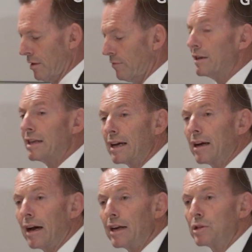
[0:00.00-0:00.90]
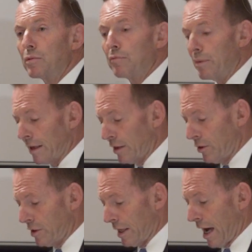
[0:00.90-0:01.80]
For decades, we've been
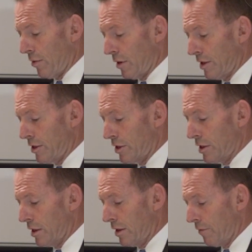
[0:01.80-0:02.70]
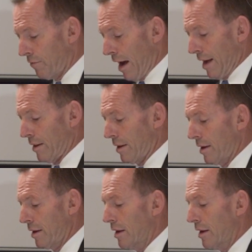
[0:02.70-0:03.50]
losing our religious faith,